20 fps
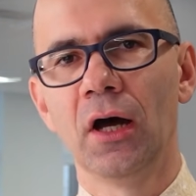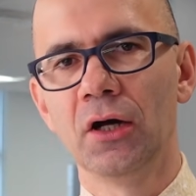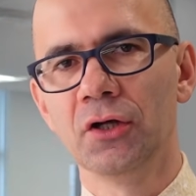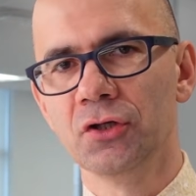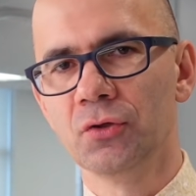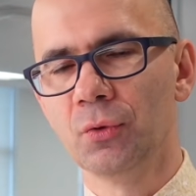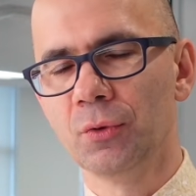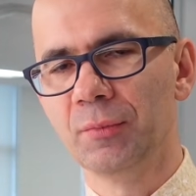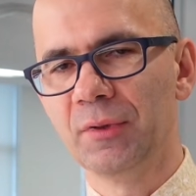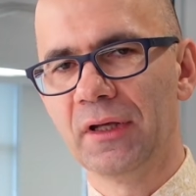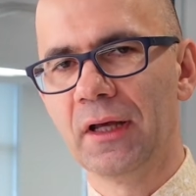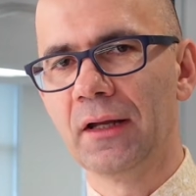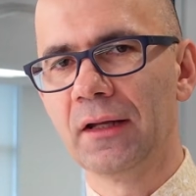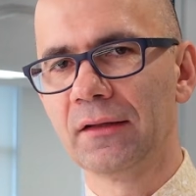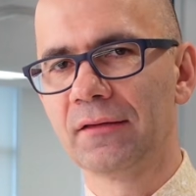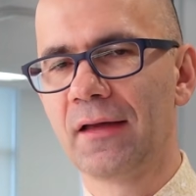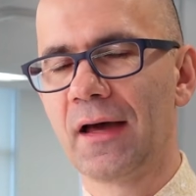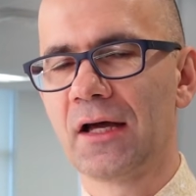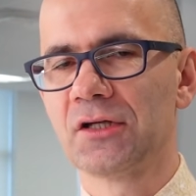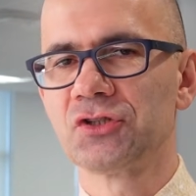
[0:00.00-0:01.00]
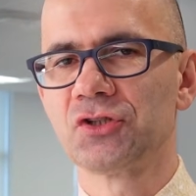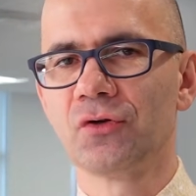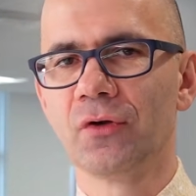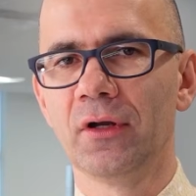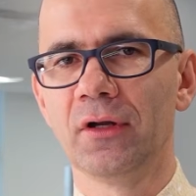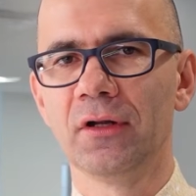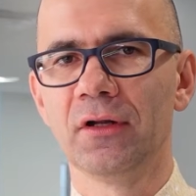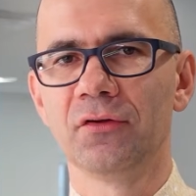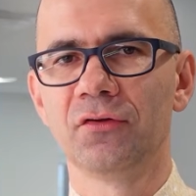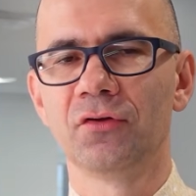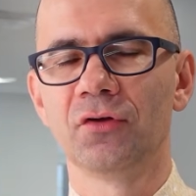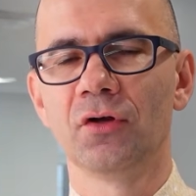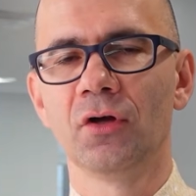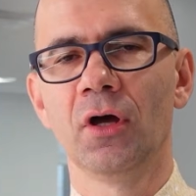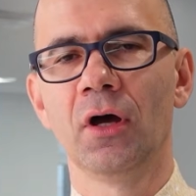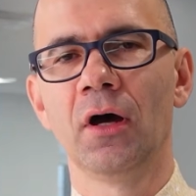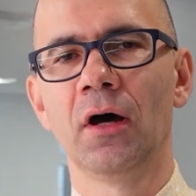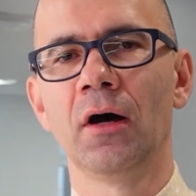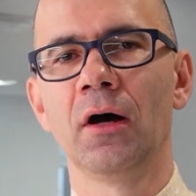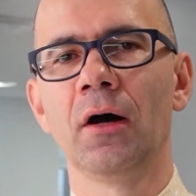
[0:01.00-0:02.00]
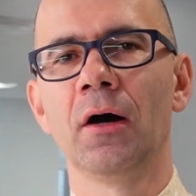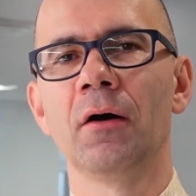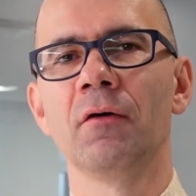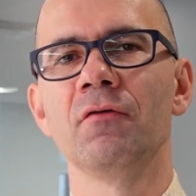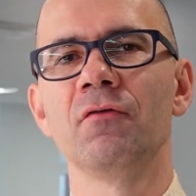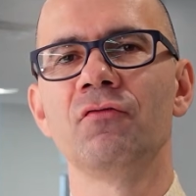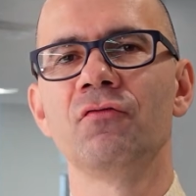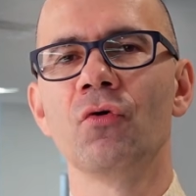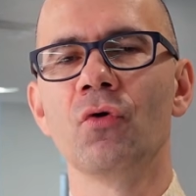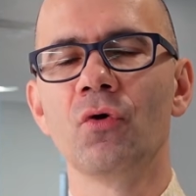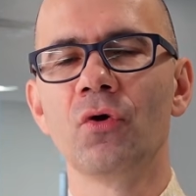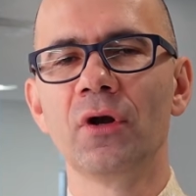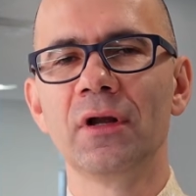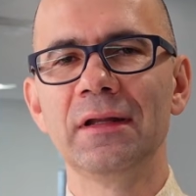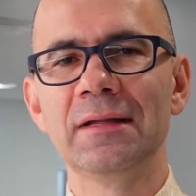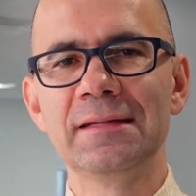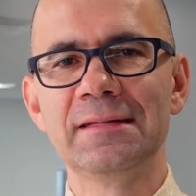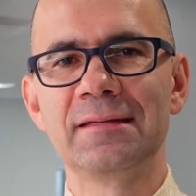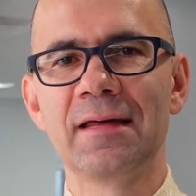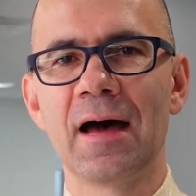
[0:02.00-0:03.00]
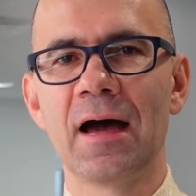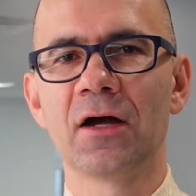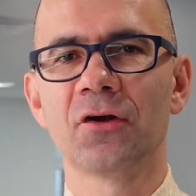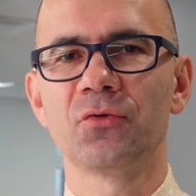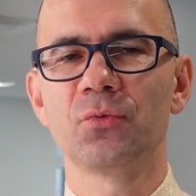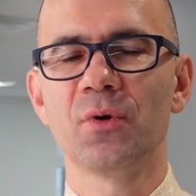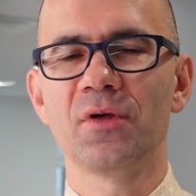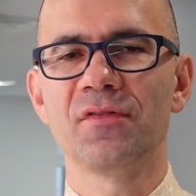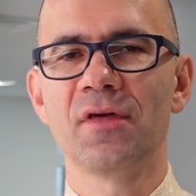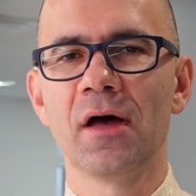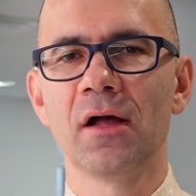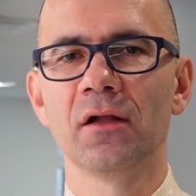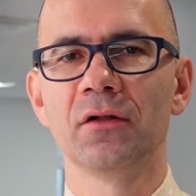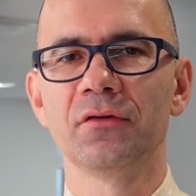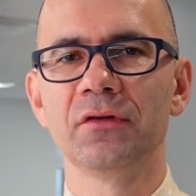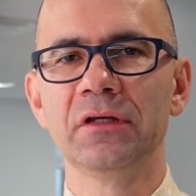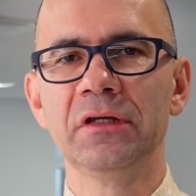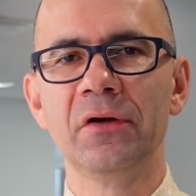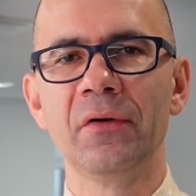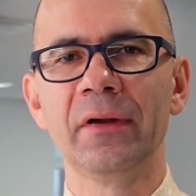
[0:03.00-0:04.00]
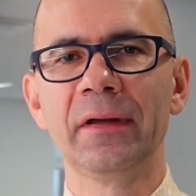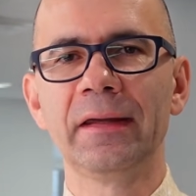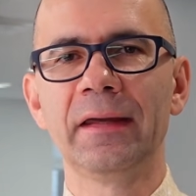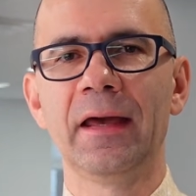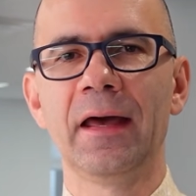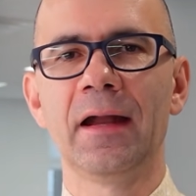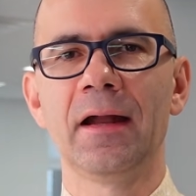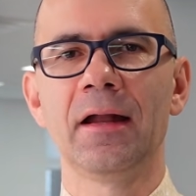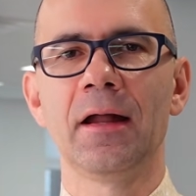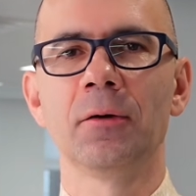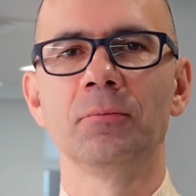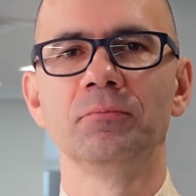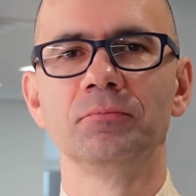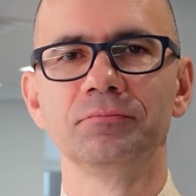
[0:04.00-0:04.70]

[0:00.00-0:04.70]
you would be getting tax credit for the tax withheld here in Canada.